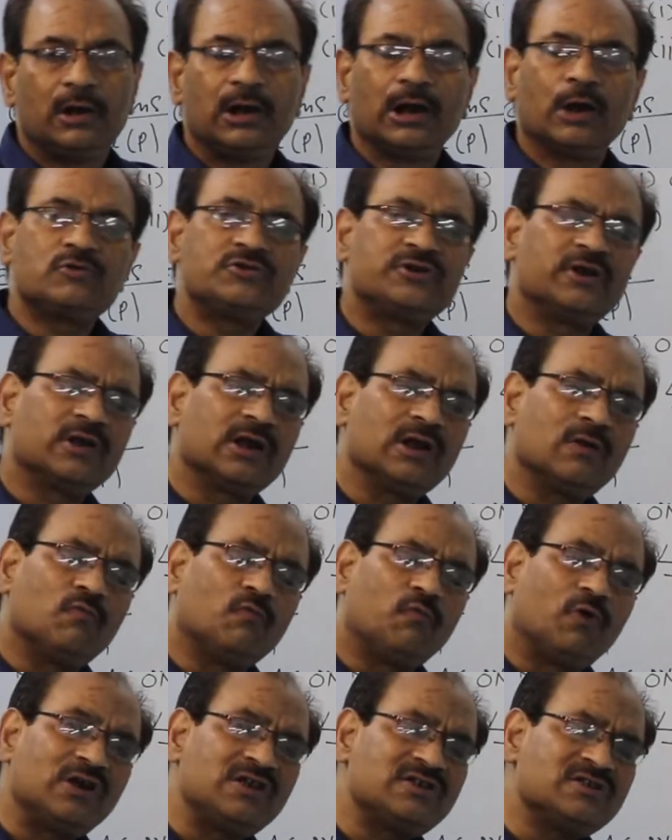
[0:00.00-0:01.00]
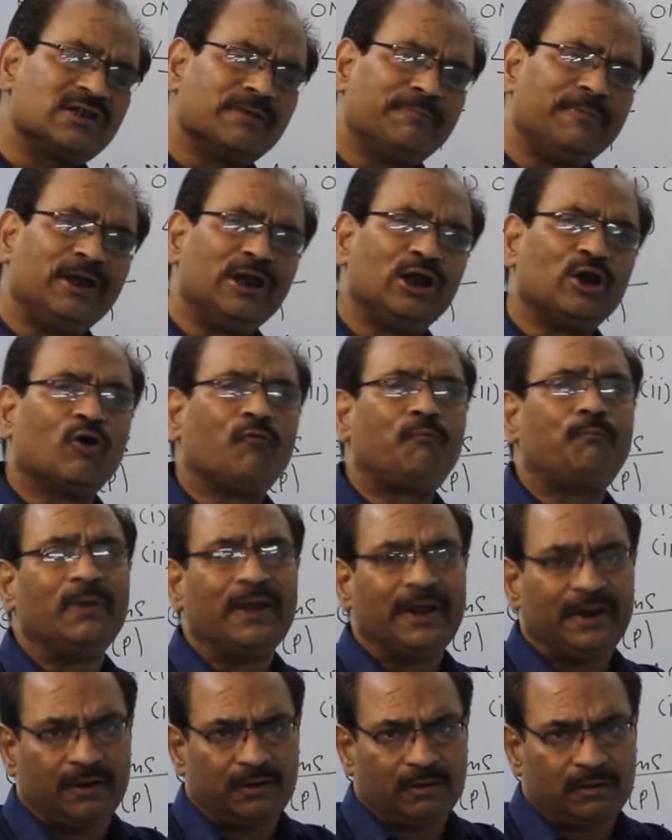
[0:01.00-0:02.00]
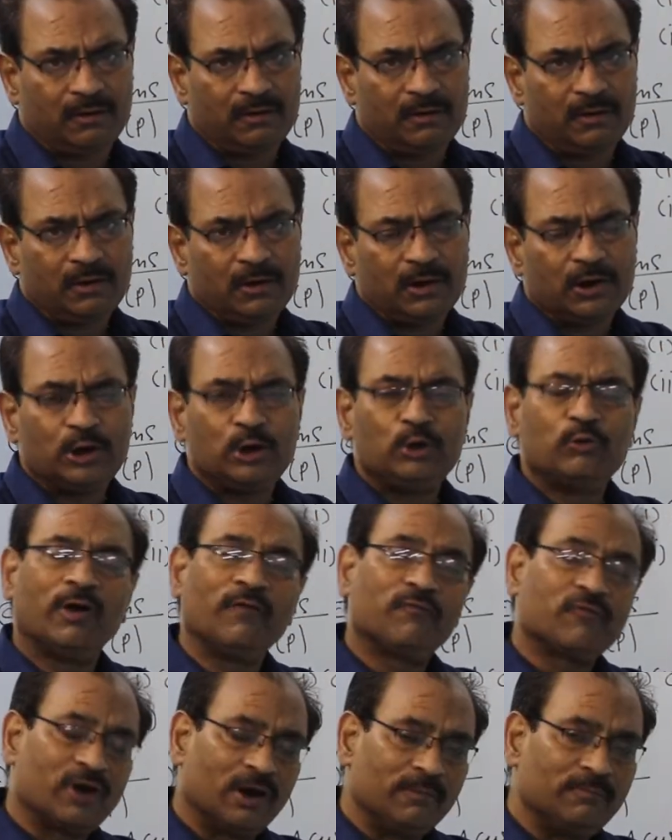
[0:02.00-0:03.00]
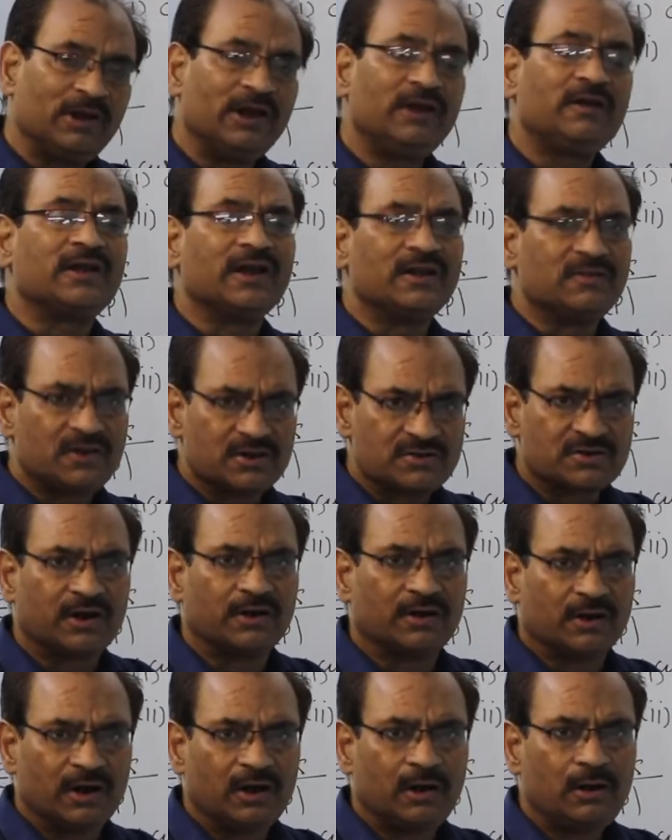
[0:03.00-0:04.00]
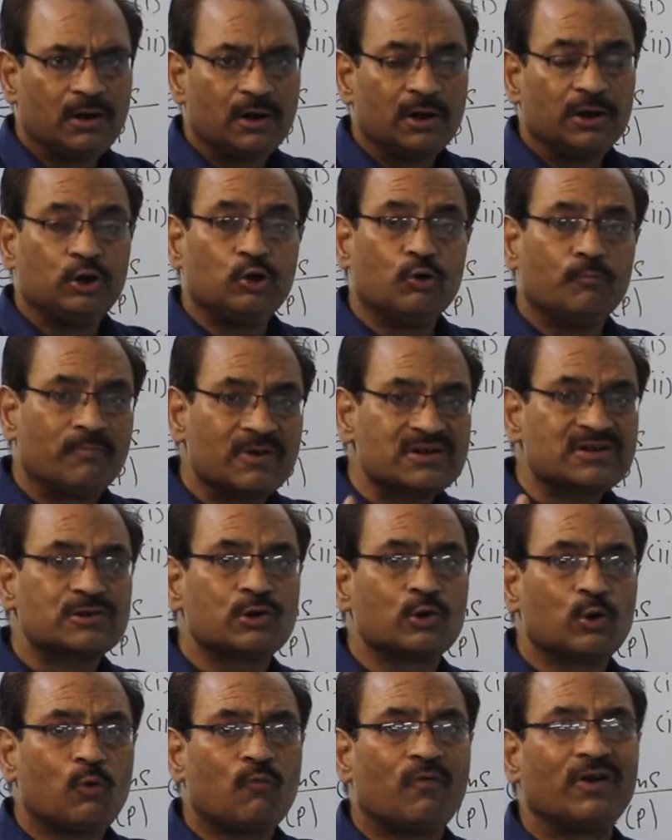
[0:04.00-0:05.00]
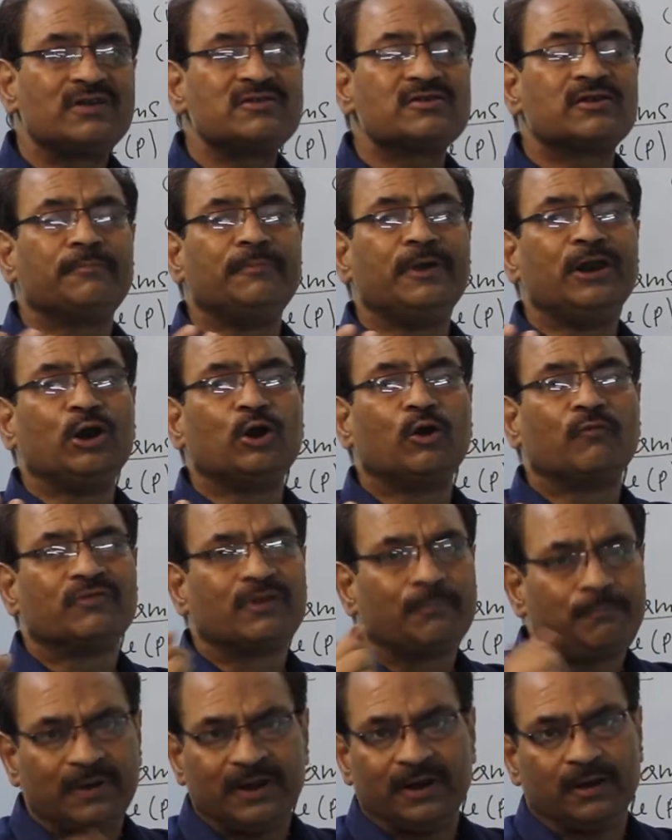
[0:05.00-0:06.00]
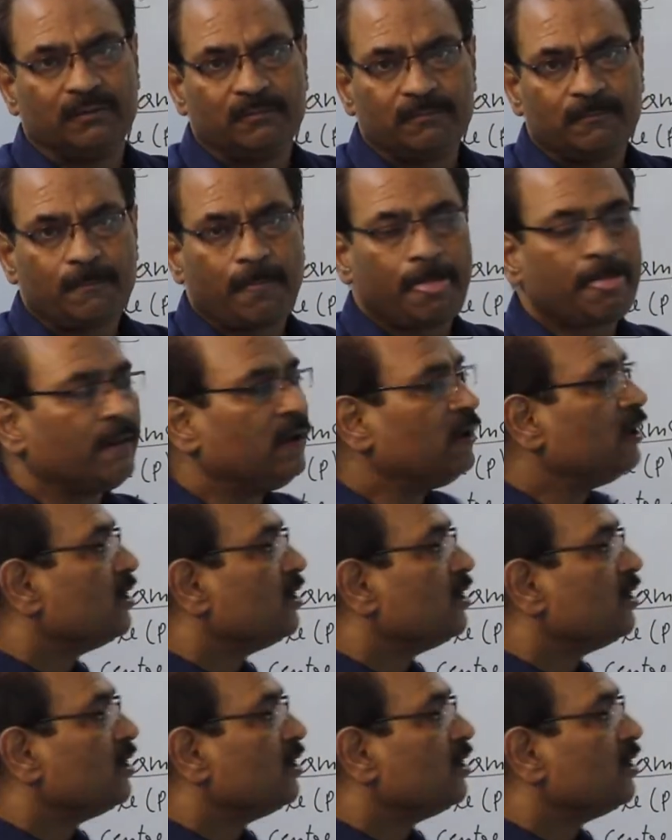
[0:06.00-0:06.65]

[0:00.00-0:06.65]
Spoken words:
Now children, what is the meaning of plane? You have come in 10th standard, you must know what is the meaning of the plane.